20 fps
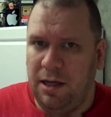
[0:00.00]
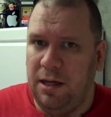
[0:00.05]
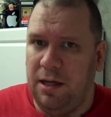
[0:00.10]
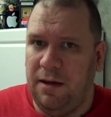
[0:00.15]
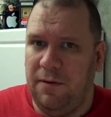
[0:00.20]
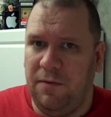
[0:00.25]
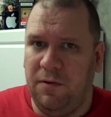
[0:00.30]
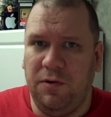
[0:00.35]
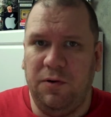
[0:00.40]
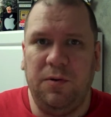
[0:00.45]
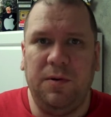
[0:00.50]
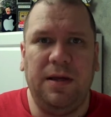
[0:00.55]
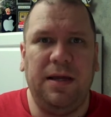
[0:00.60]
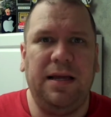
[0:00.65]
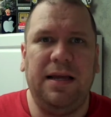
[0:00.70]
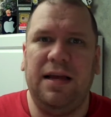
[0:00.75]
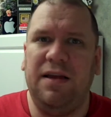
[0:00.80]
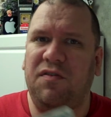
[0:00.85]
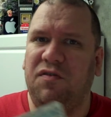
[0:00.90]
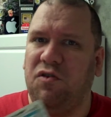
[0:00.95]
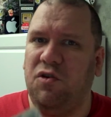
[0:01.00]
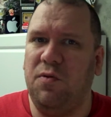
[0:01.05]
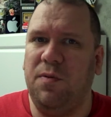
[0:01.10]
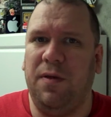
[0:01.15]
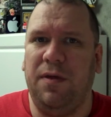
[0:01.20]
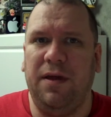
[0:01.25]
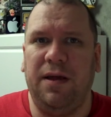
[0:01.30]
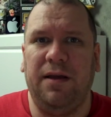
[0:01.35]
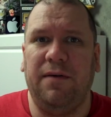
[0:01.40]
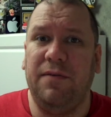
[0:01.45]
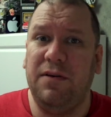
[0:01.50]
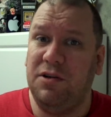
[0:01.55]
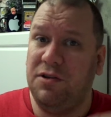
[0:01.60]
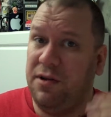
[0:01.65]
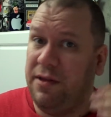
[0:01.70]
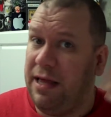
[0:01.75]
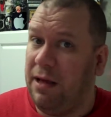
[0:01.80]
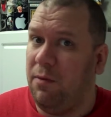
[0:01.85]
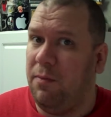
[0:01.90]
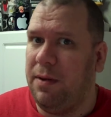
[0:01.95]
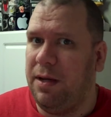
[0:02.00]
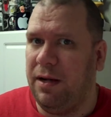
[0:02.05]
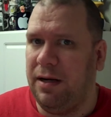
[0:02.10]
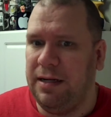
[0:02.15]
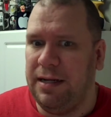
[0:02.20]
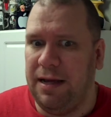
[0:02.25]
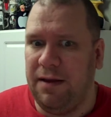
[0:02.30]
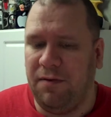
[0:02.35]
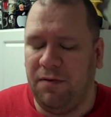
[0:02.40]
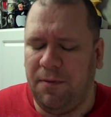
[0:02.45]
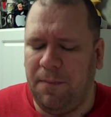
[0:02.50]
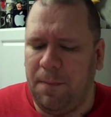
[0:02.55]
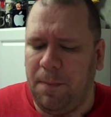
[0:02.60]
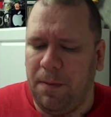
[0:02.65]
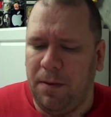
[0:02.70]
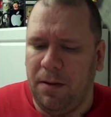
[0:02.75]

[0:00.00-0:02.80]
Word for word: If you're doing any kind of scuba thing, eventually that will be on a test.